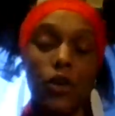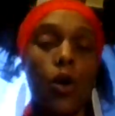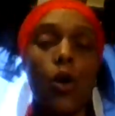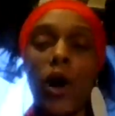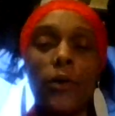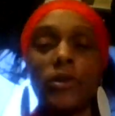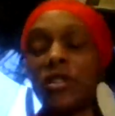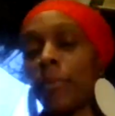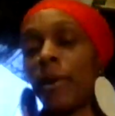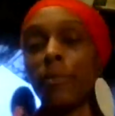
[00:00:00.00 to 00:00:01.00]
Oh, I wish
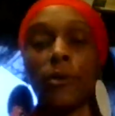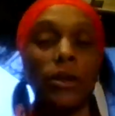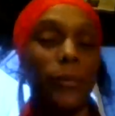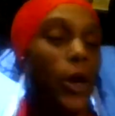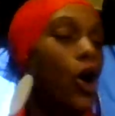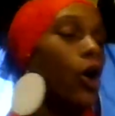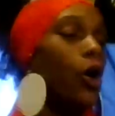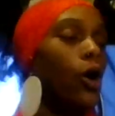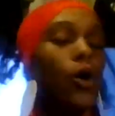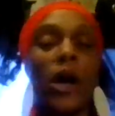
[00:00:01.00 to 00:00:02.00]
they bumped their lip.
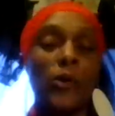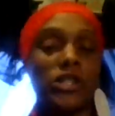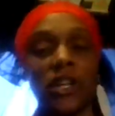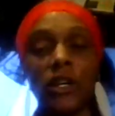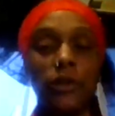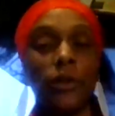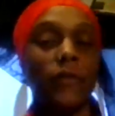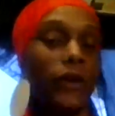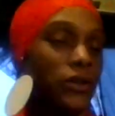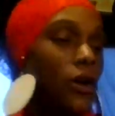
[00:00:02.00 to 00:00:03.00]
Oh, I wish they hit their
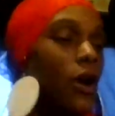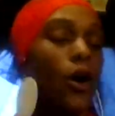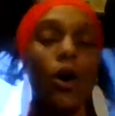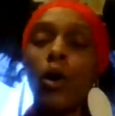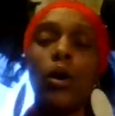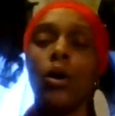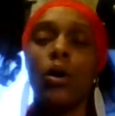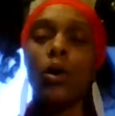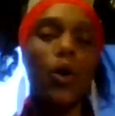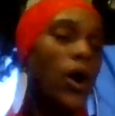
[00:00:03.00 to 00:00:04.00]
foot.
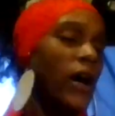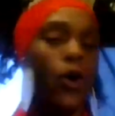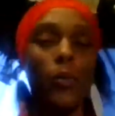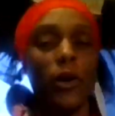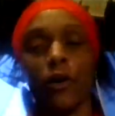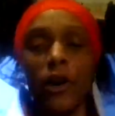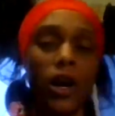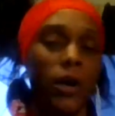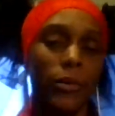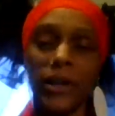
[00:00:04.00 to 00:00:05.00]
Oh, I hope her
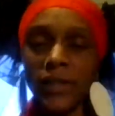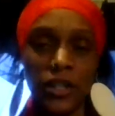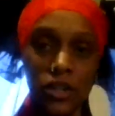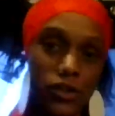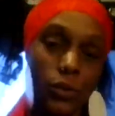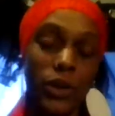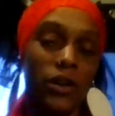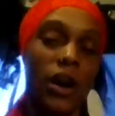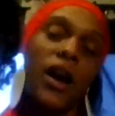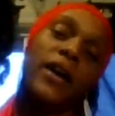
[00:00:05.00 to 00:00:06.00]
crayon breaks as she's doing
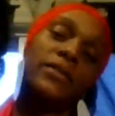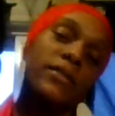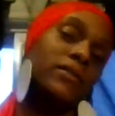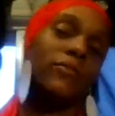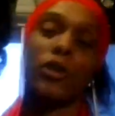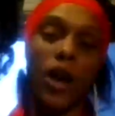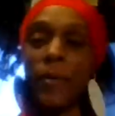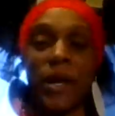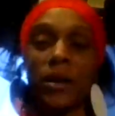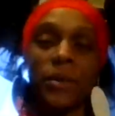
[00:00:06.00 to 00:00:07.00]
her eye
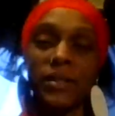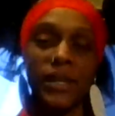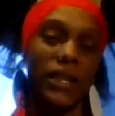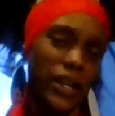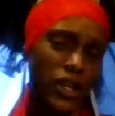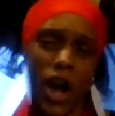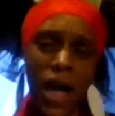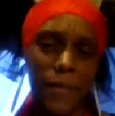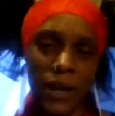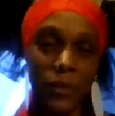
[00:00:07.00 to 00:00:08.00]
makeup because they like your
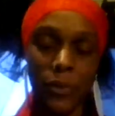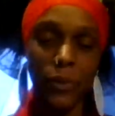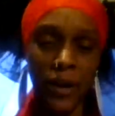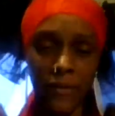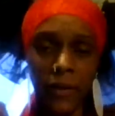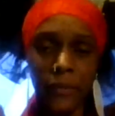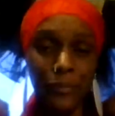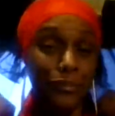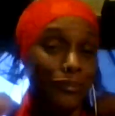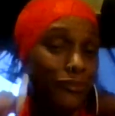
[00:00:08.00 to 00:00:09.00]
eye makeup or whatever.
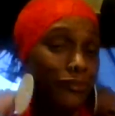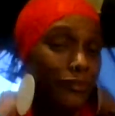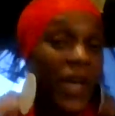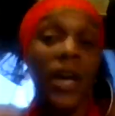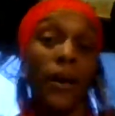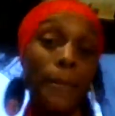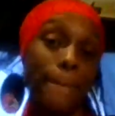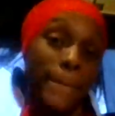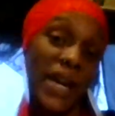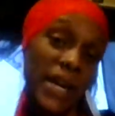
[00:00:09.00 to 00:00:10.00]

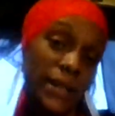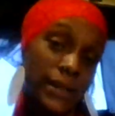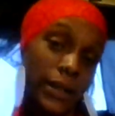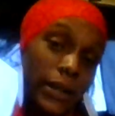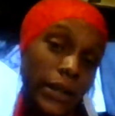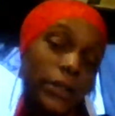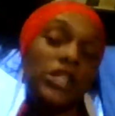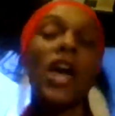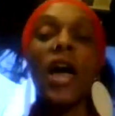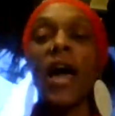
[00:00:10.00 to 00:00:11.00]
Message.
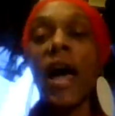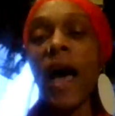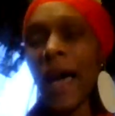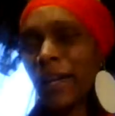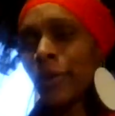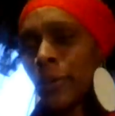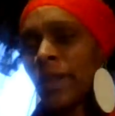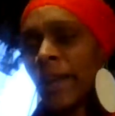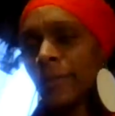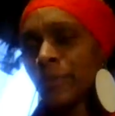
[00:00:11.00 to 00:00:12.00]
I could relate.